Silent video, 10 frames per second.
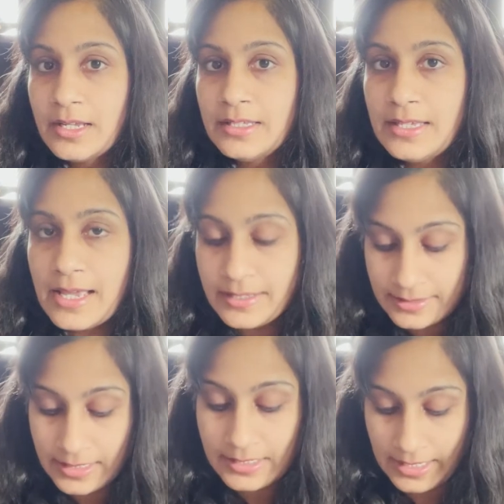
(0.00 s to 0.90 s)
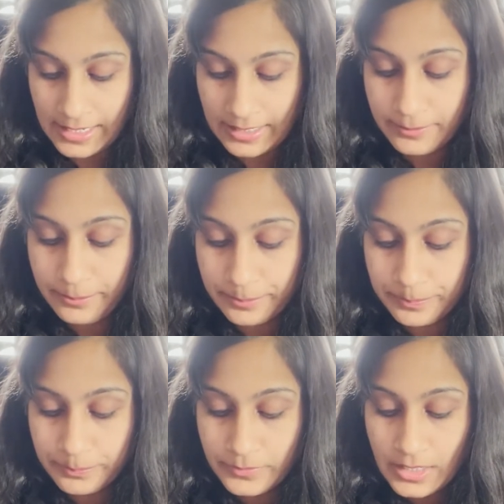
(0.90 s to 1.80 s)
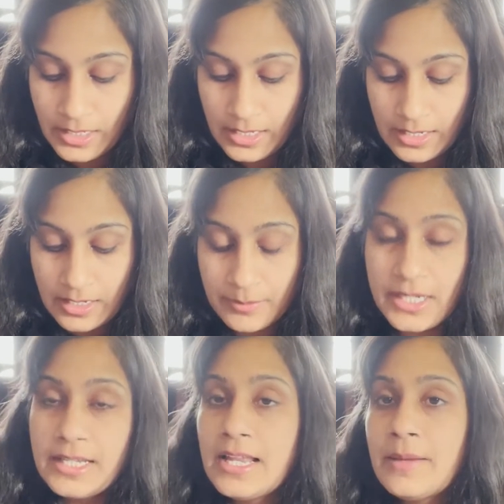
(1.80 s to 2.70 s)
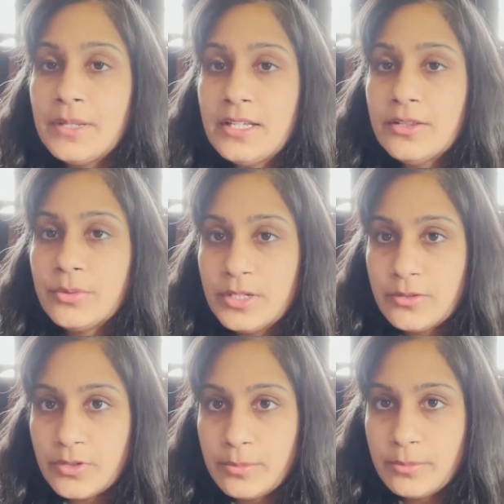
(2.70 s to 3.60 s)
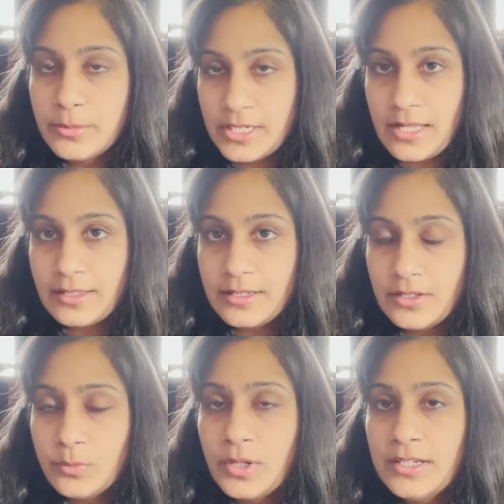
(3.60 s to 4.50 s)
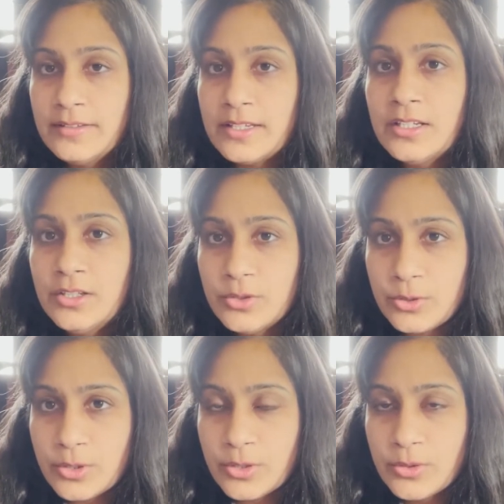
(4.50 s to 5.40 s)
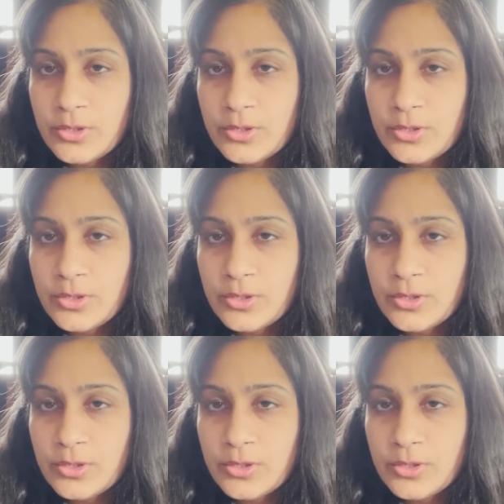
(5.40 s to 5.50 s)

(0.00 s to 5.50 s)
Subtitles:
Yes, it can. And it can happen in 3 different modalities. One is in utero.